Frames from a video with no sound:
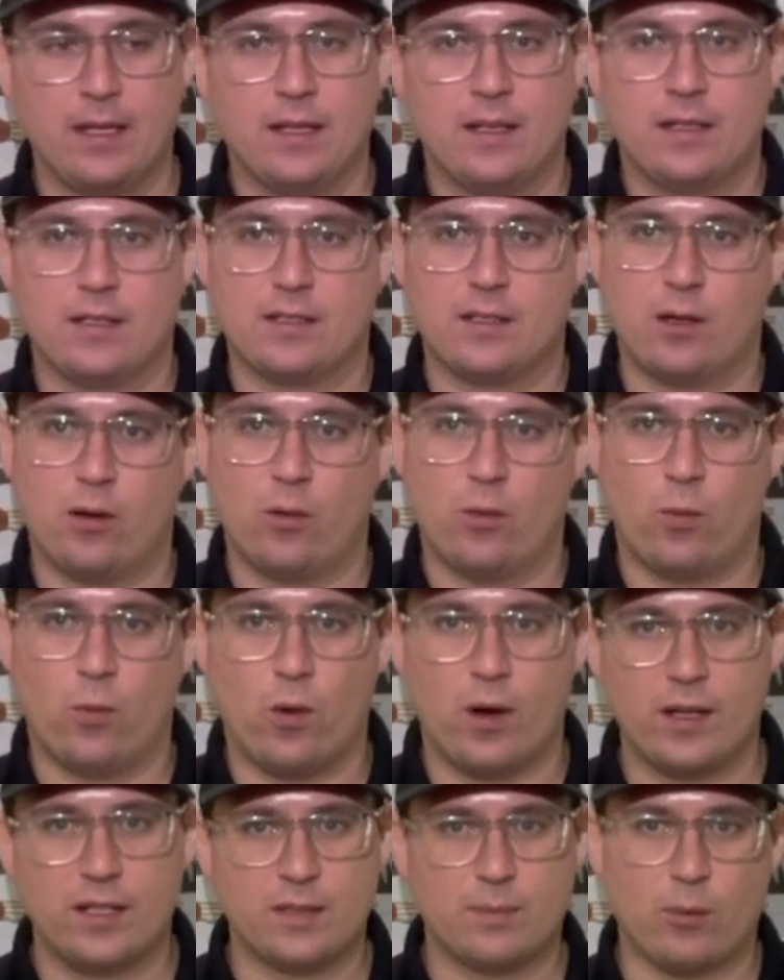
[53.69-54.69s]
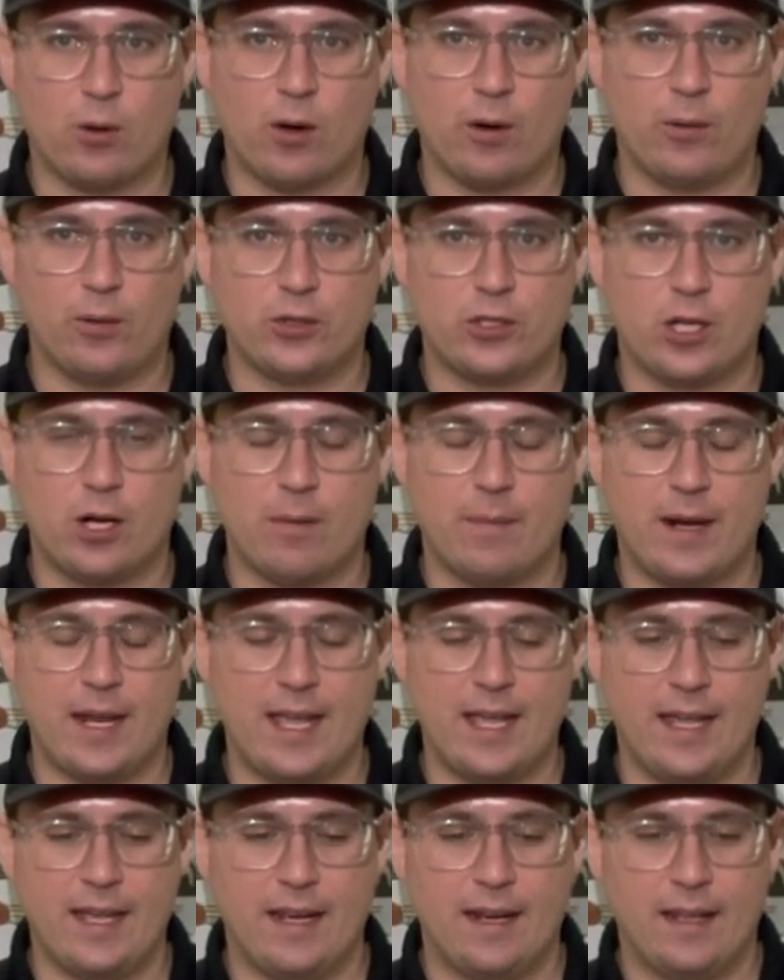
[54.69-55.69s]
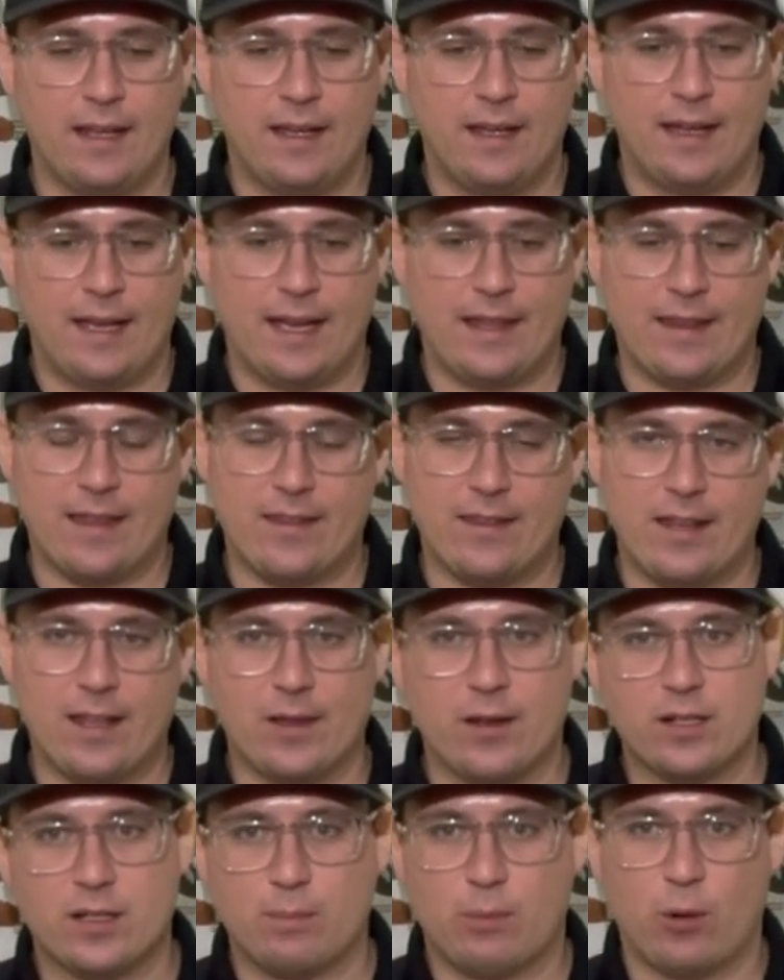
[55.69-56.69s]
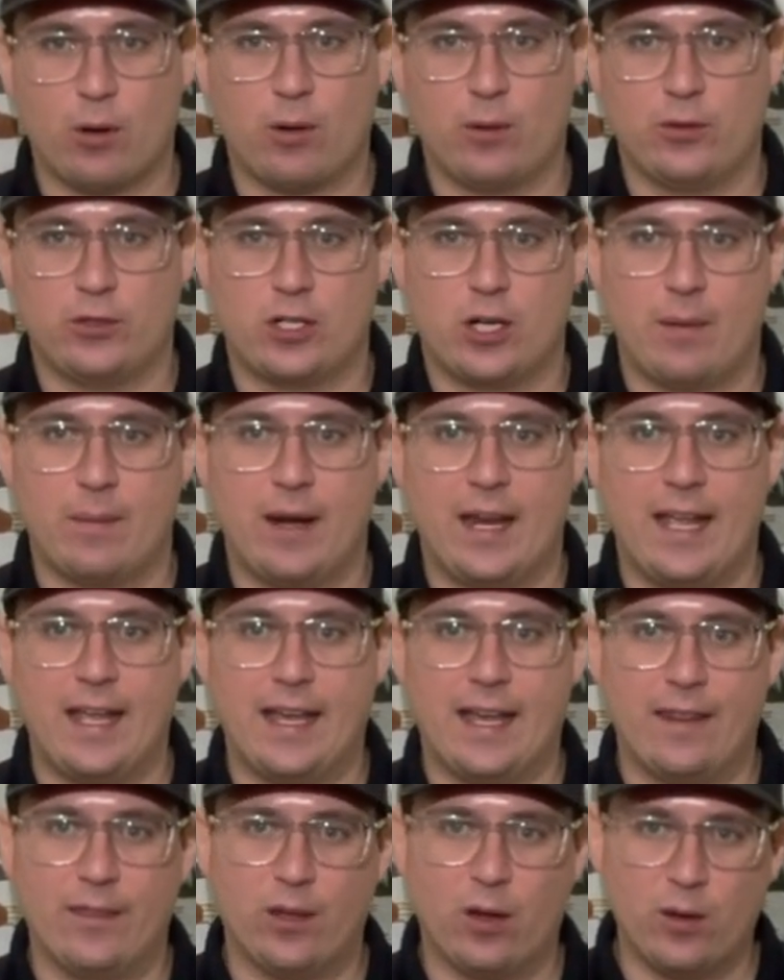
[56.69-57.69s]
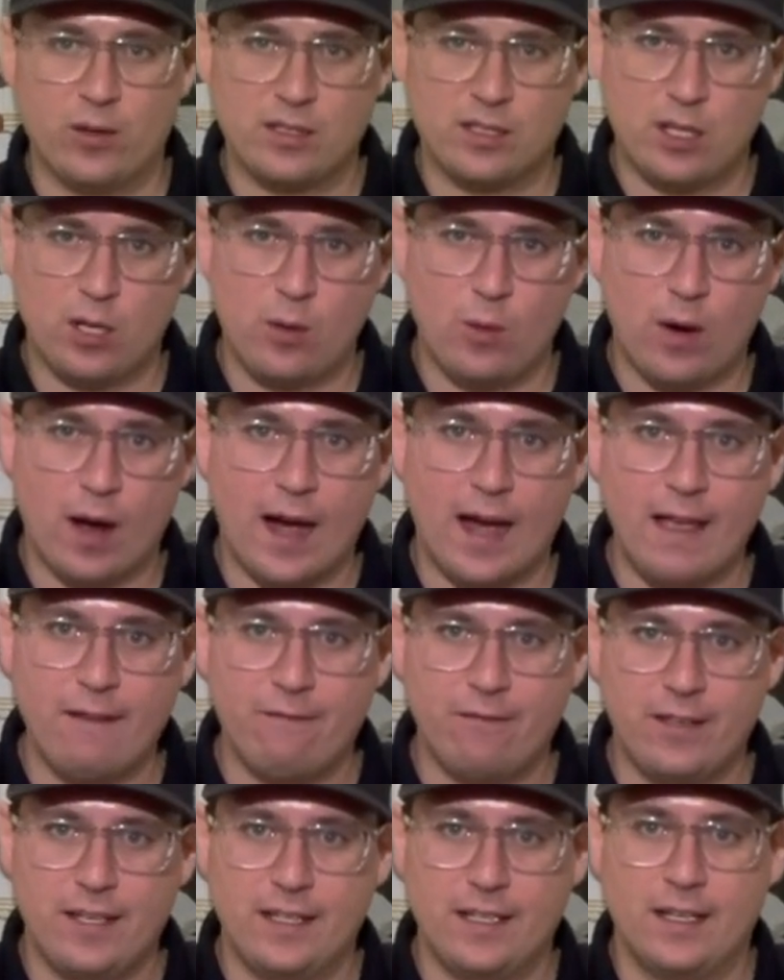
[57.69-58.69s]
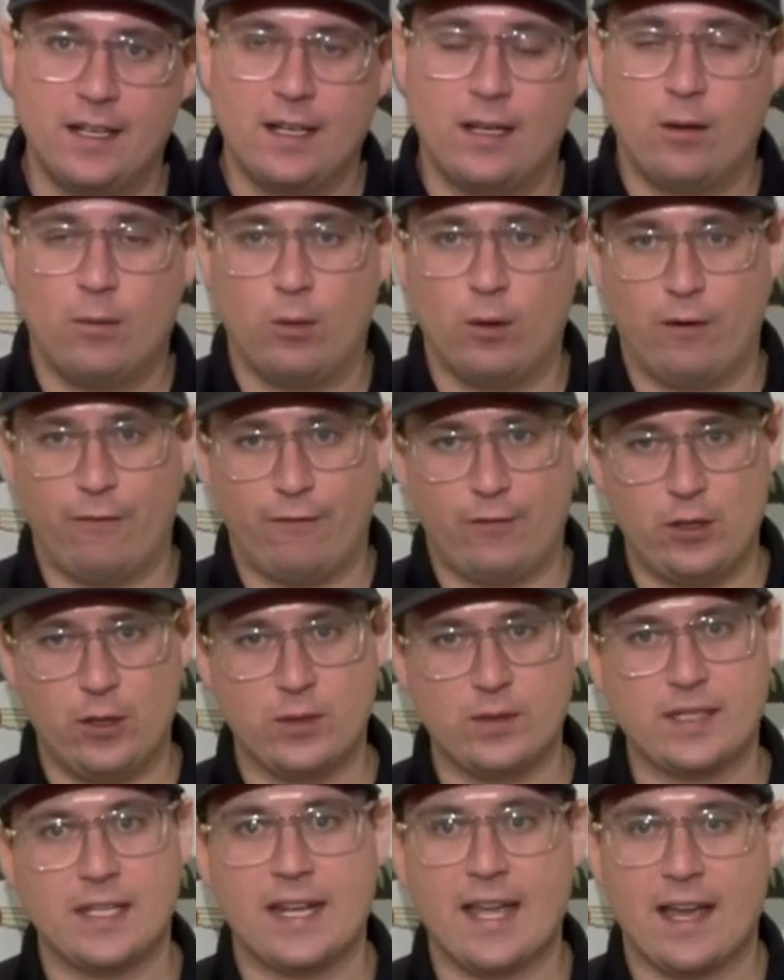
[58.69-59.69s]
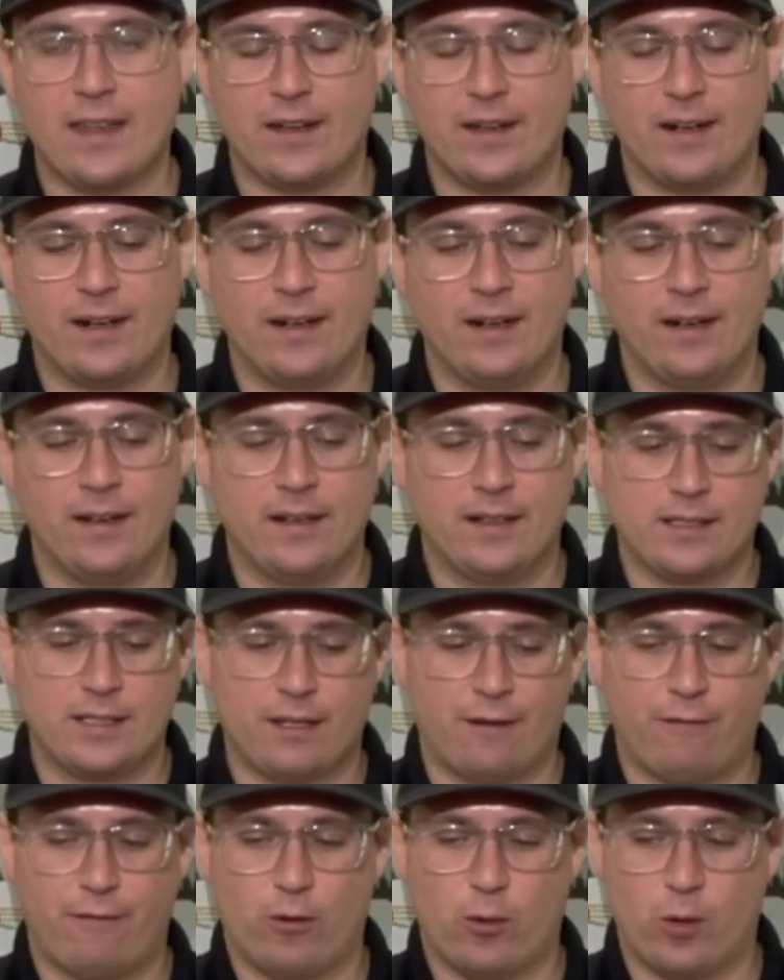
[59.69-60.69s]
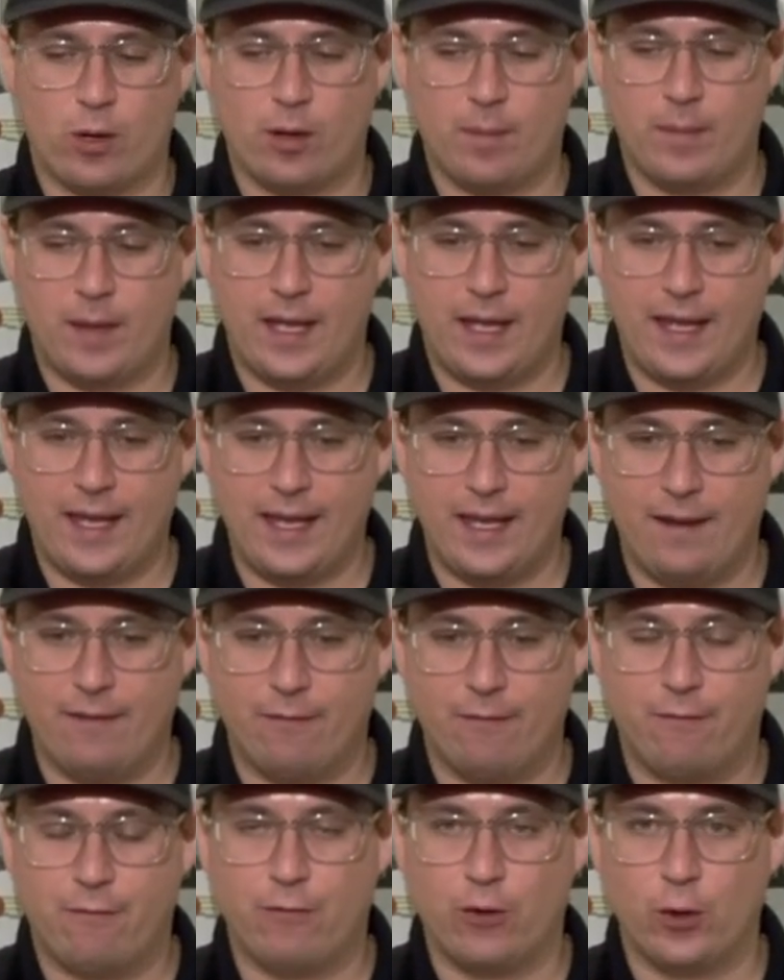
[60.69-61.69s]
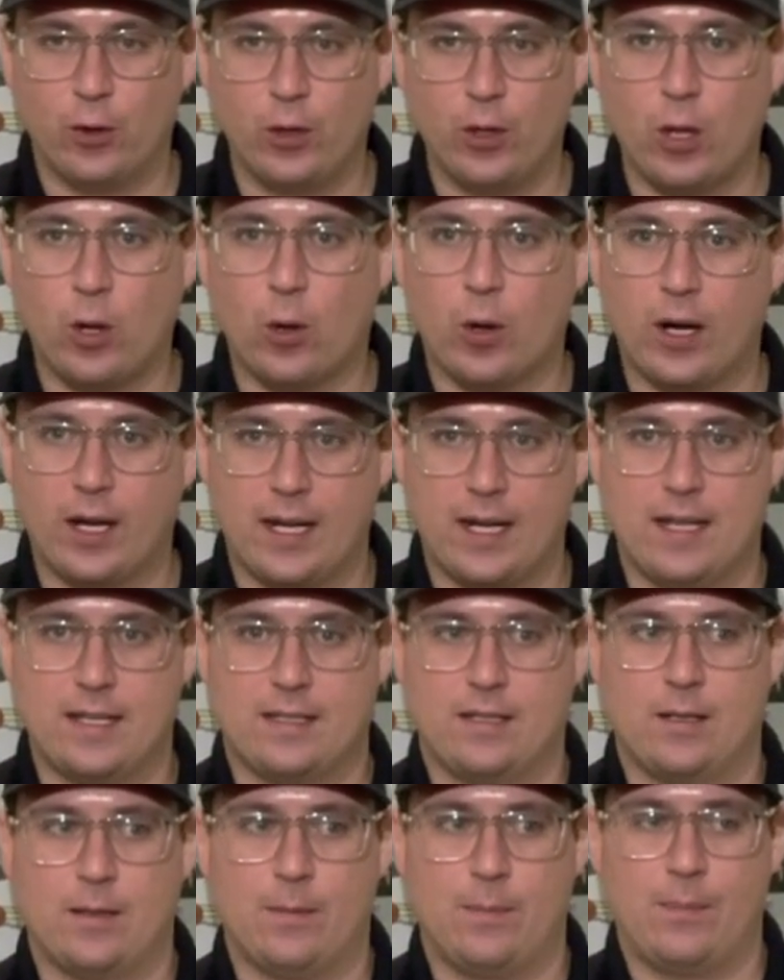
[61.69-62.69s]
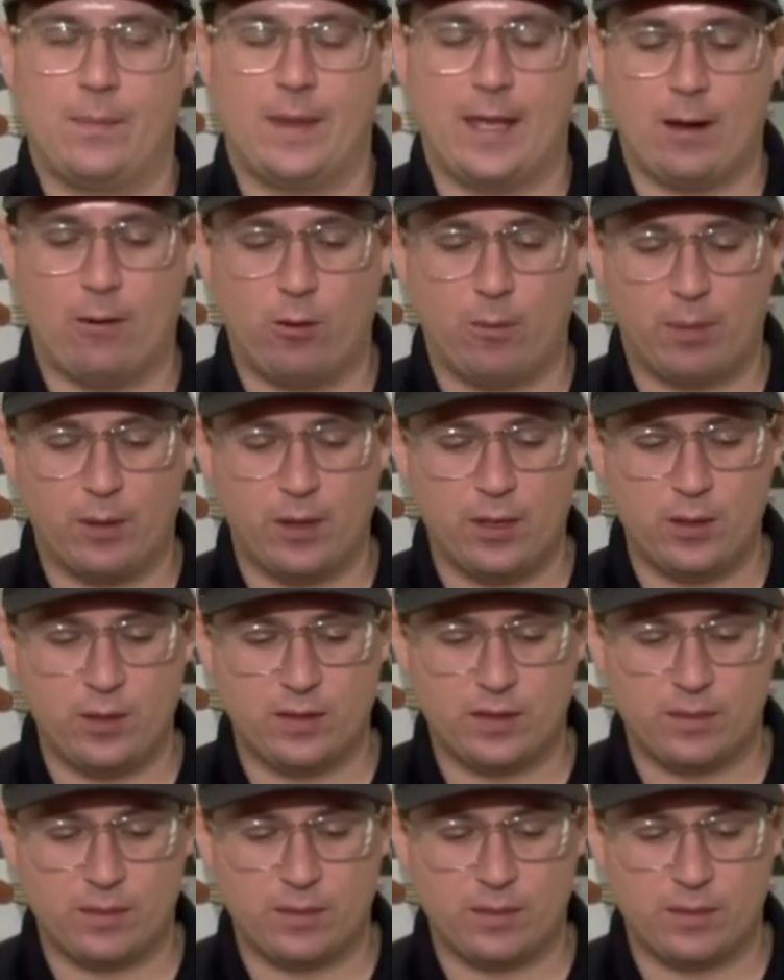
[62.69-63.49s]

So one spore will germinate, and then the other spore will germinate, and those two hyphae will fuse together to form a full organism that will produce